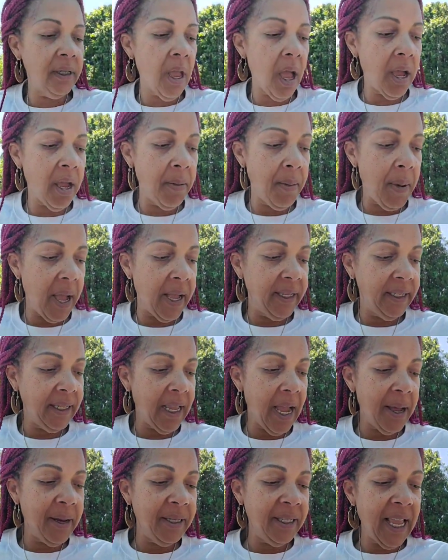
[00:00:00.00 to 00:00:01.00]
is talking about it's
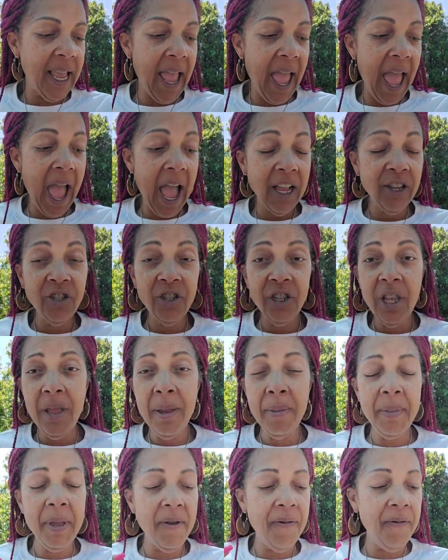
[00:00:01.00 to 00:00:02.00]
time to take
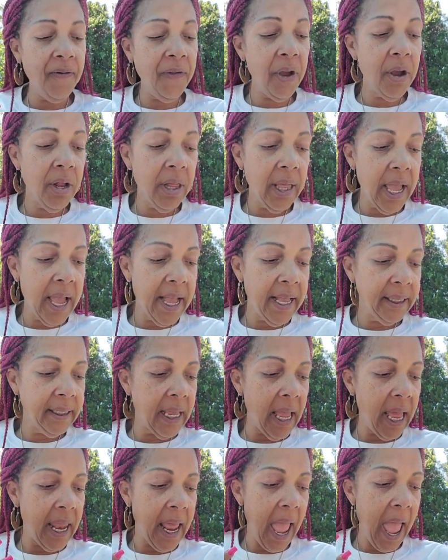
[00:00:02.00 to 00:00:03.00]
action, be fearless,
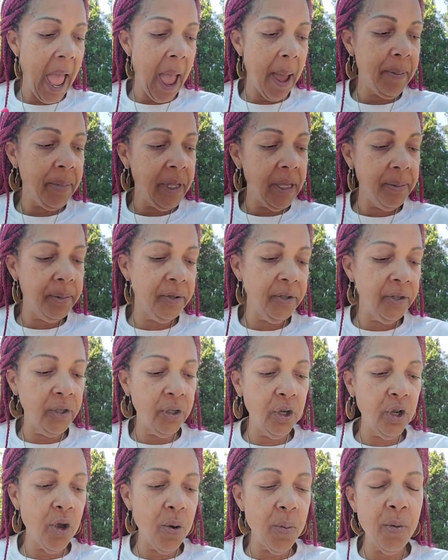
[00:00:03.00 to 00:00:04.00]
and happily
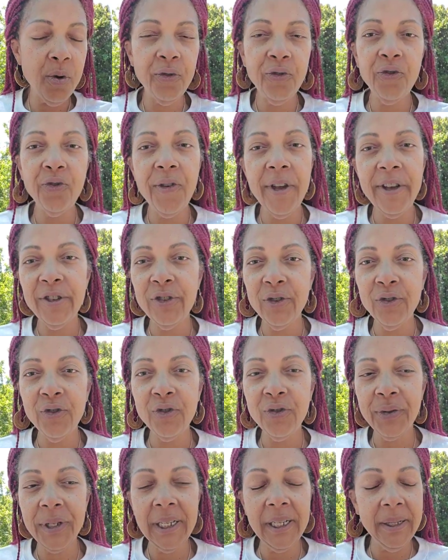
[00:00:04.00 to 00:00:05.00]
pursue your most treasured
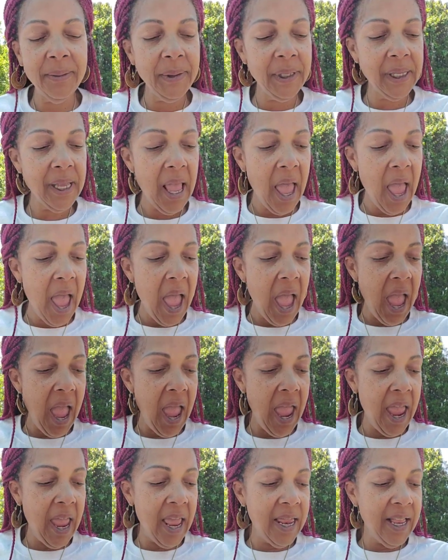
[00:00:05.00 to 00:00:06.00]
dreams.
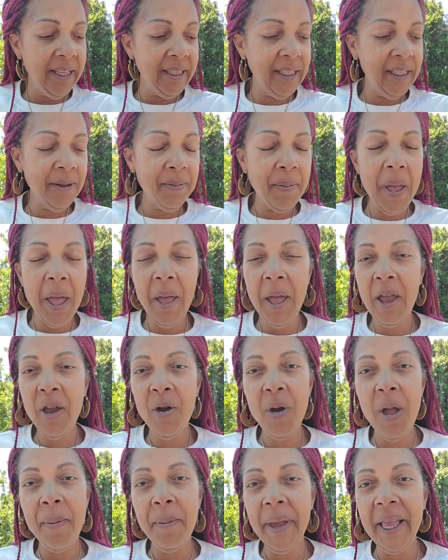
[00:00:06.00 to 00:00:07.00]
And this is about
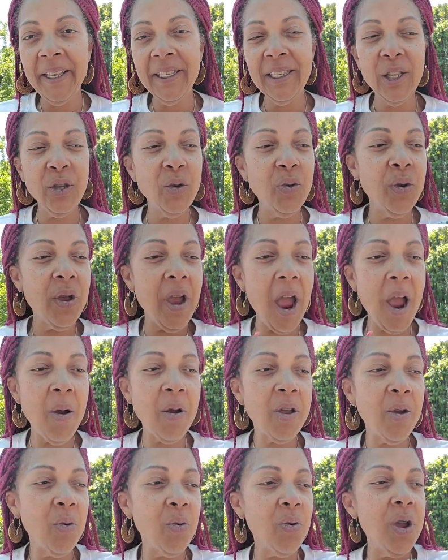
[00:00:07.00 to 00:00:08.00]
amazing
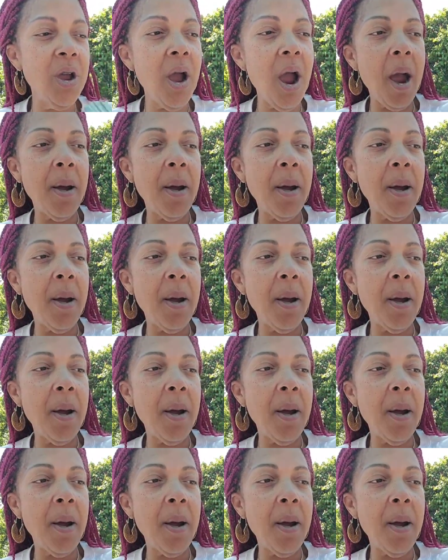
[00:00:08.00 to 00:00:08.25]
career